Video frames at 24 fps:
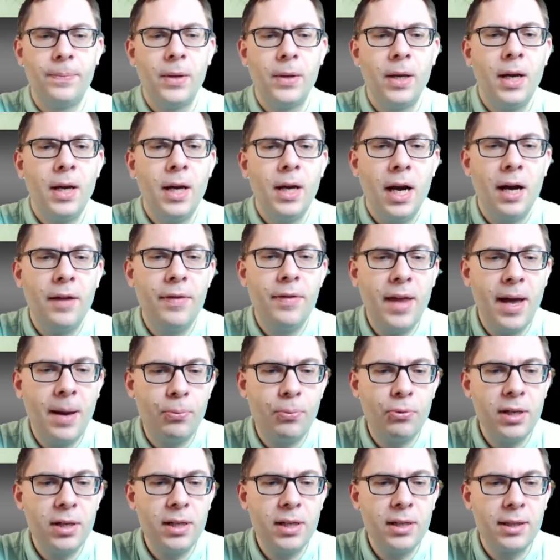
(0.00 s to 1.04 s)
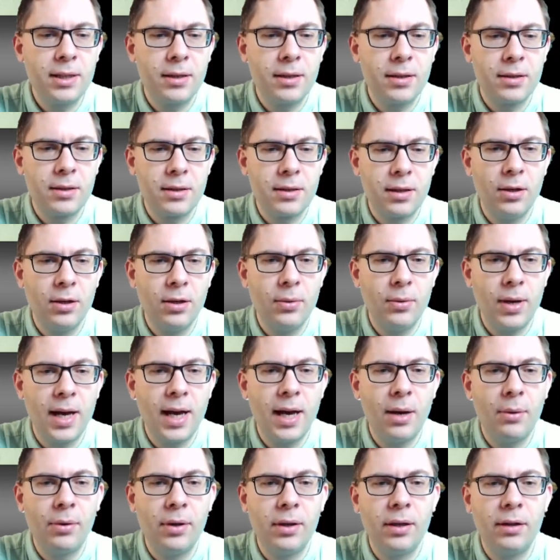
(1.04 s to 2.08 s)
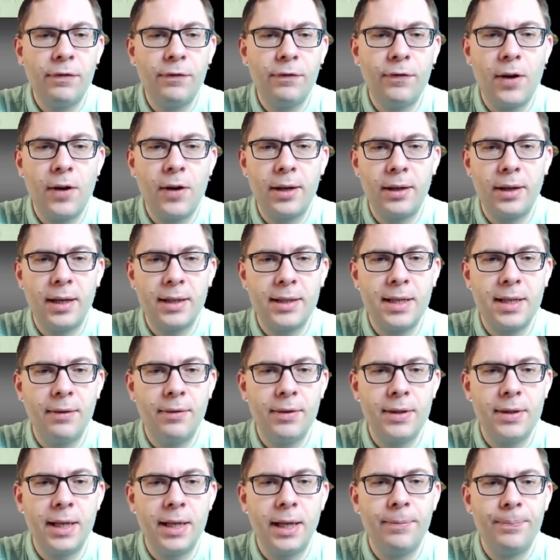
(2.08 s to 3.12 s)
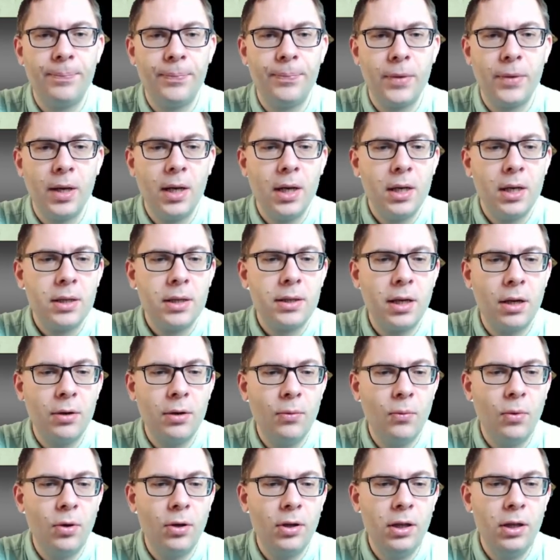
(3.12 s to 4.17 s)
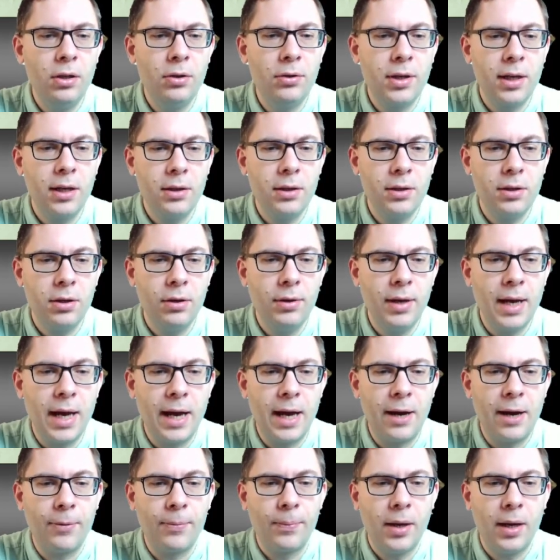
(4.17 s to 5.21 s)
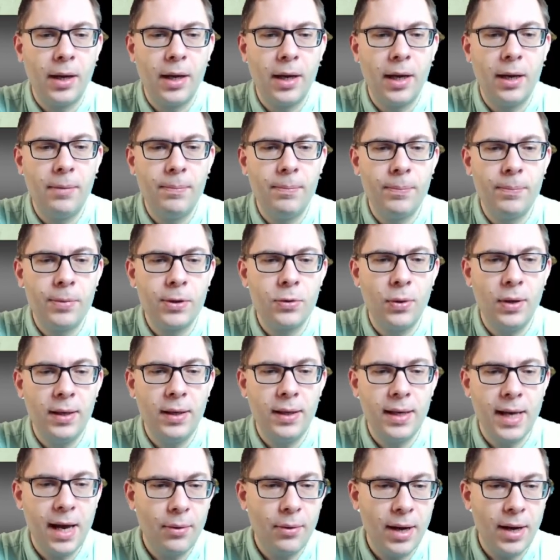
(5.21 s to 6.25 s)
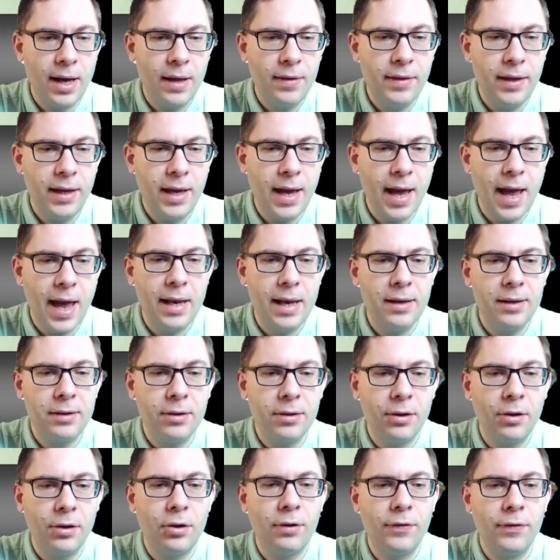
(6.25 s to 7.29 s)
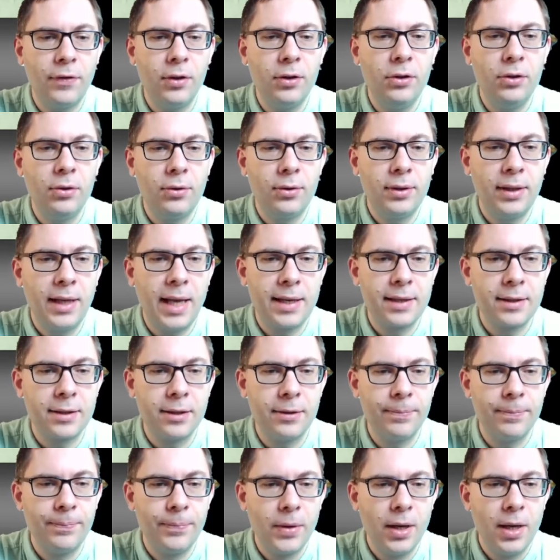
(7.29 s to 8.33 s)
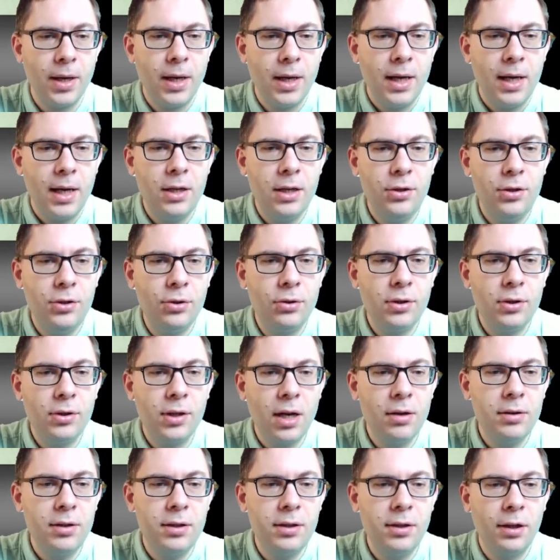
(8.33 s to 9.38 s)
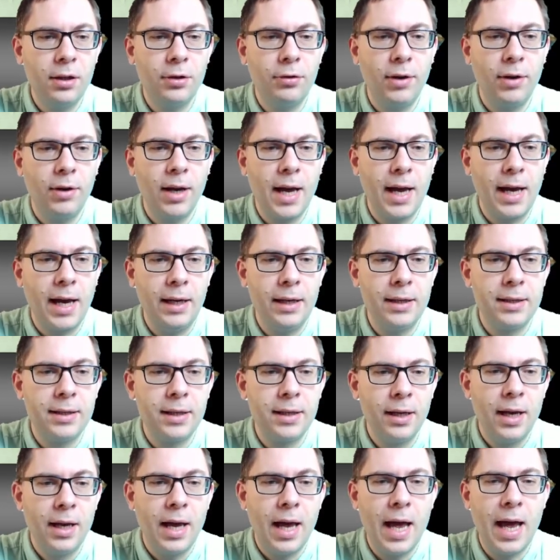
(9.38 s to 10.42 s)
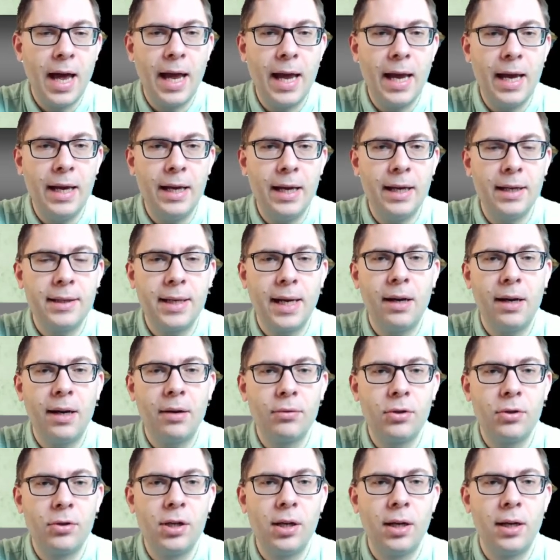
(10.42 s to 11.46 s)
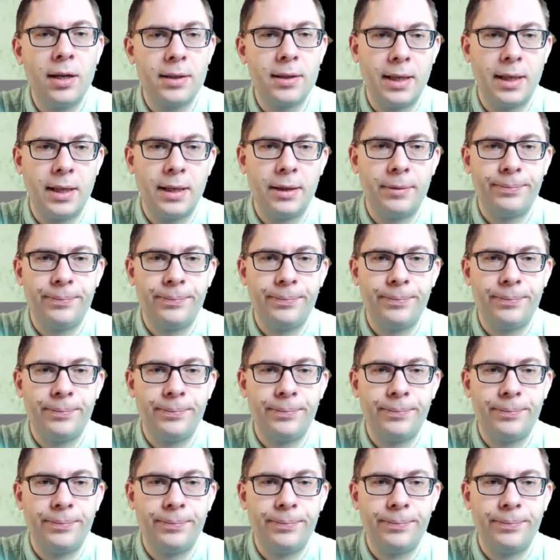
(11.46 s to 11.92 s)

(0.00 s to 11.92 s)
And that brings us to our final activity. So what you're going to do now, between now and the end of your lesson, is you're going to create a town charter.